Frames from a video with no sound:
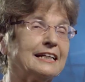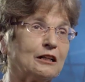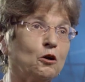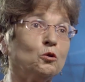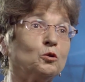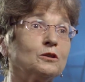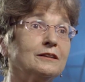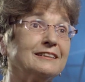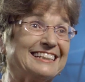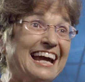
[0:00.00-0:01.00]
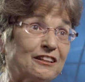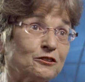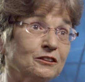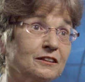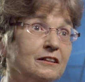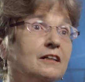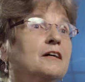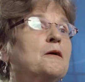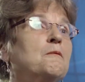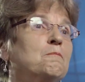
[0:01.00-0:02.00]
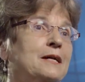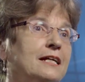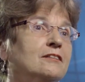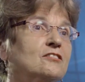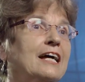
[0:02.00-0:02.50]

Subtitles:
get old together, means